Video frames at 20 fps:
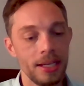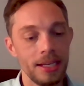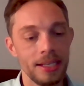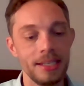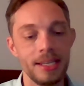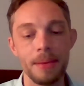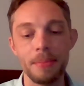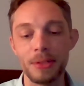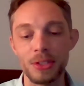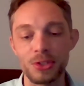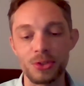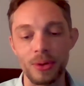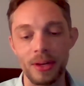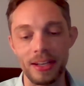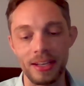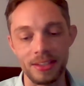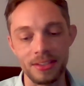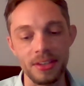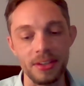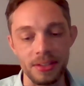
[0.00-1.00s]

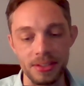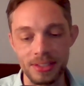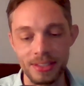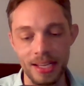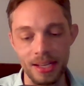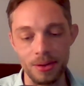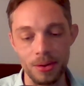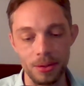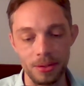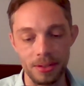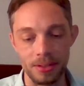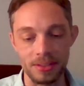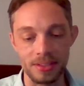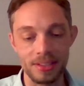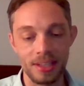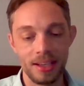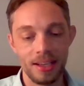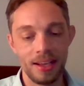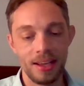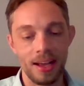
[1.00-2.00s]
demonstrating to your
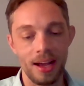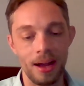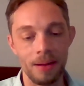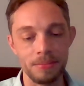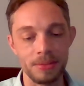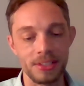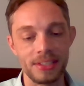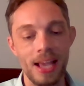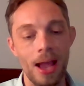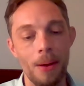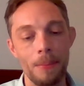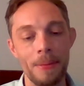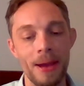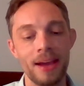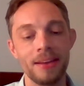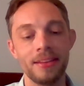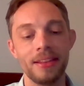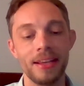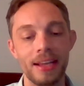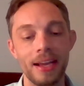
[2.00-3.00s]
stakeholders just how
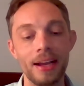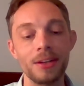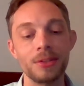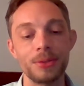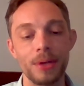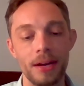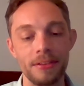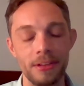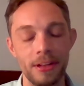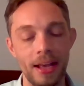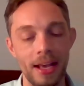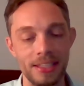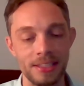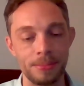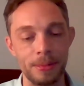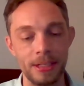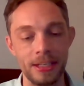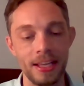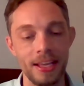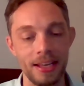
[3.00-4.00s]
badly air travel has
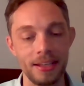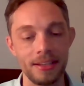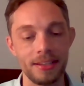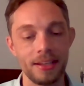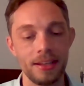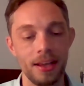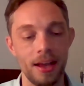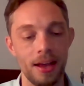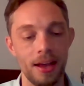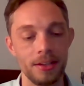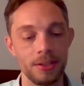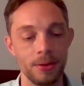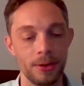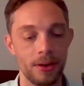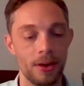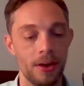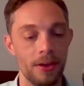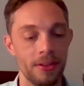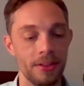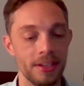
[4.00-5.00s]
been hit
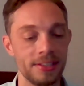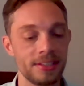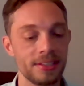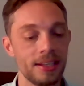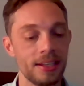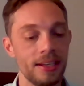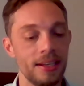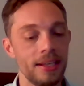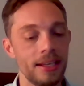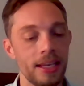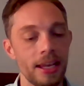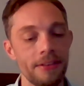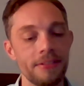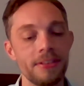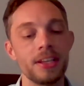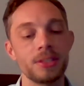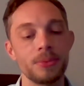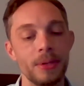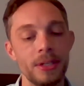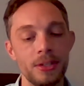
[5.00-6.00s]
during all this.
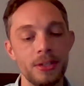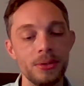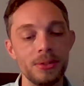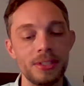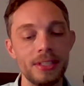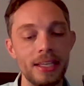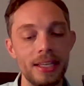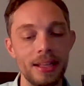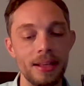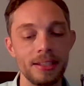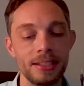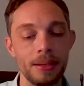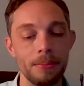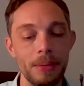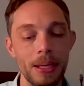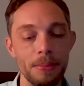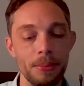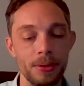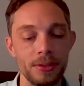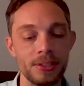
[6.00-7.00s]
Even as we do see that some
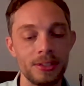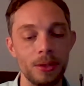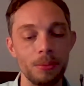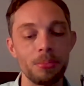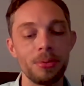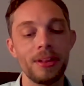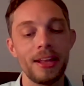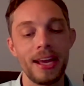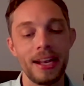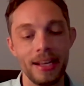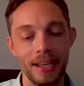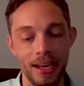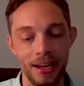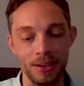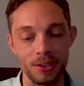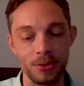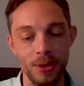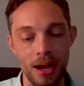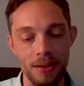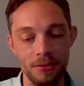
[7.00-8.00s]
people are still planning
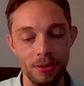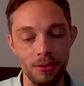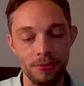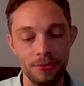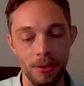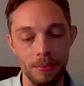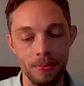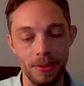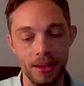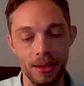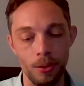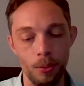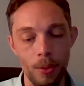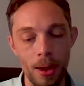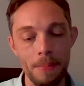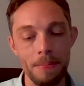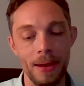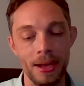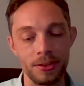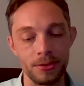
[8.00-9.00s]
air travel from the
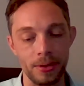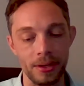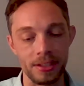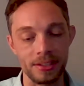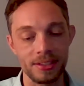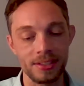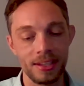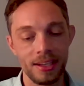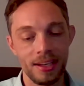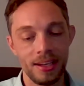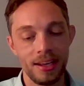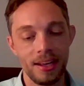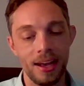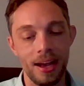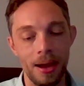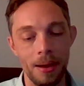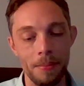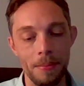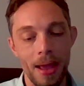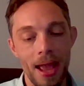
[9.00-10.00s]
web metrics,
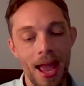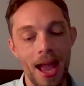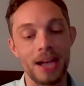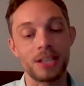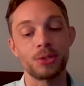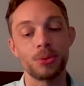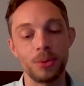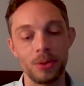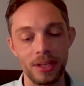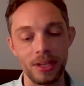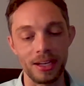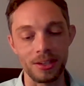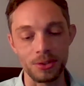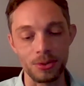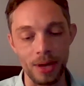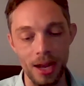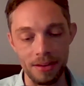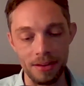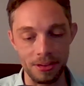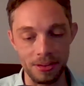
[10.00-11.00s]
actual air
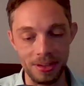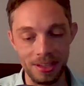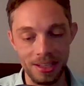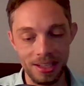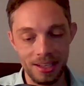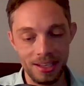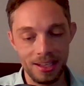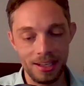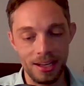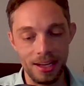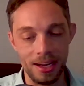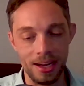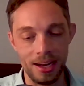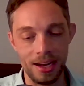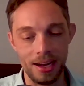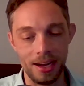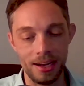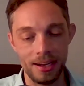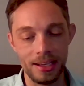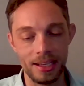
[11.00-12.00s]
travel
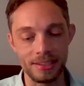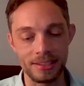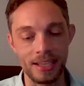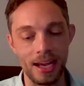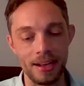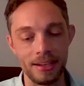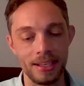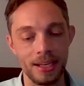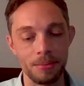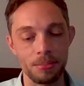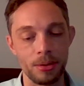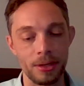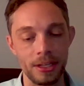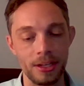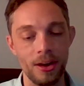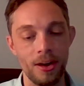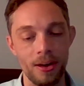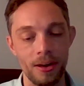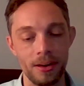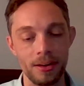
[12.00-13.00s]
has gotten hit pretty
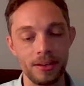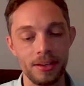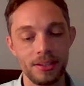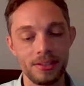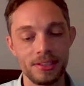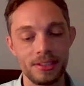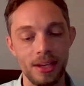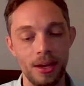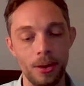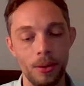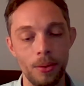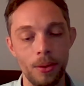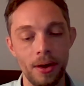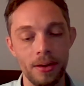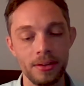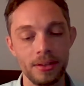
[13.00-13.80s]
hard. So